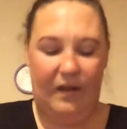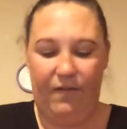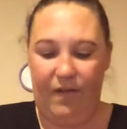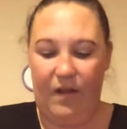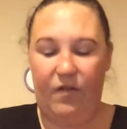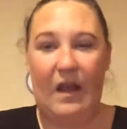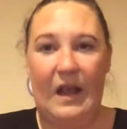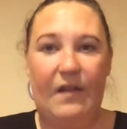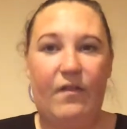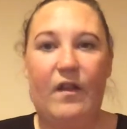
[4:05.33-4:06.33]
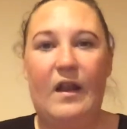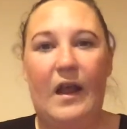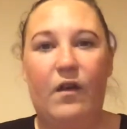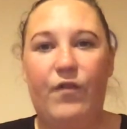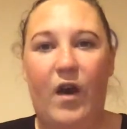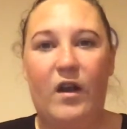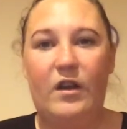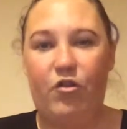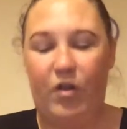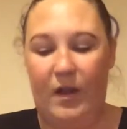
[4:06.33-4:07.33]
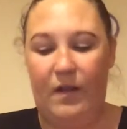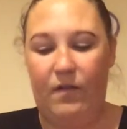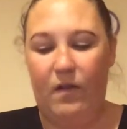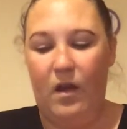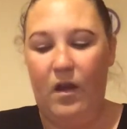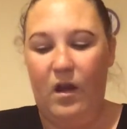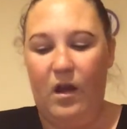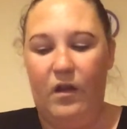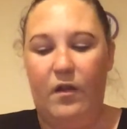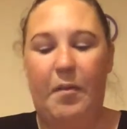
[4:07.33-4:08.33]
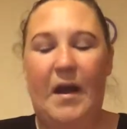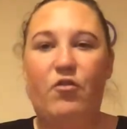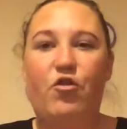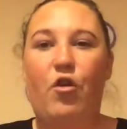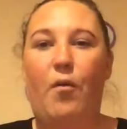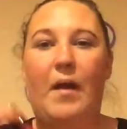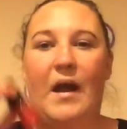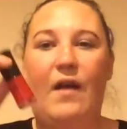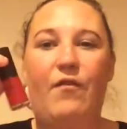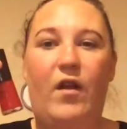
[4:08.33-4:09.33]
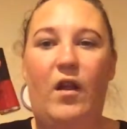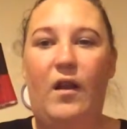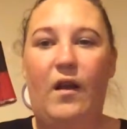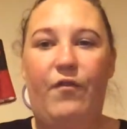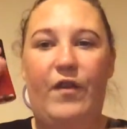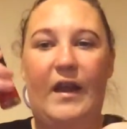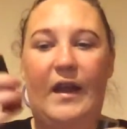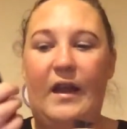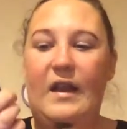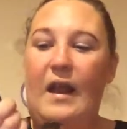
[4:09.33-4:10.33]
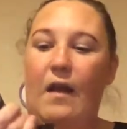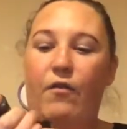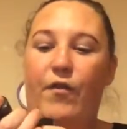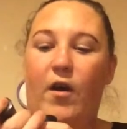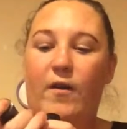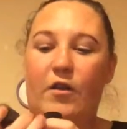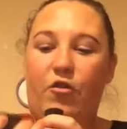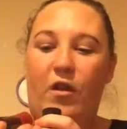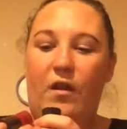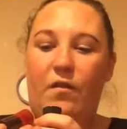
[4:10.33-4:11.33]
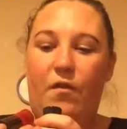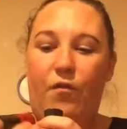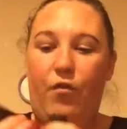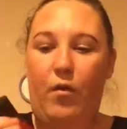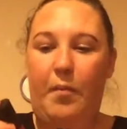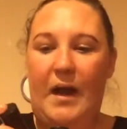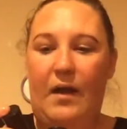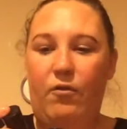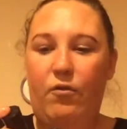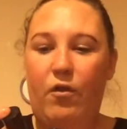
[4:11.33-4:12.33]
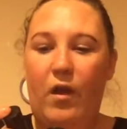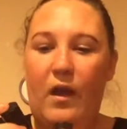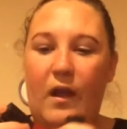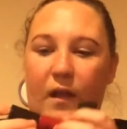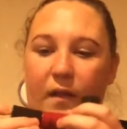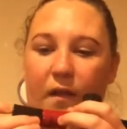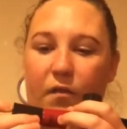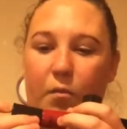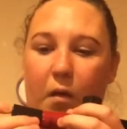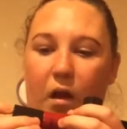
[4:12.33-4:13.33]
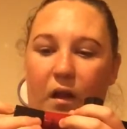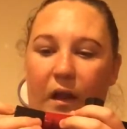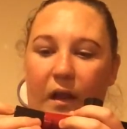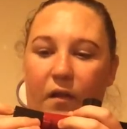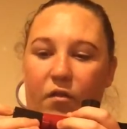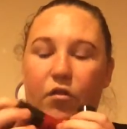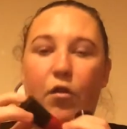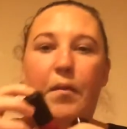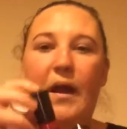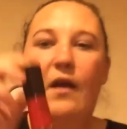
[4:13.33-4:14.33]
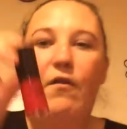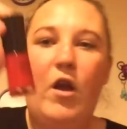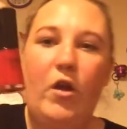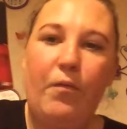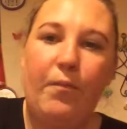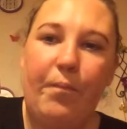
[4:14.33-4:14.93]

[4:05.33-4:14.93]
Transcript: nieces are into nail varnishes, the pound shop have lovely nail varnishes for £1. This one is Superhero.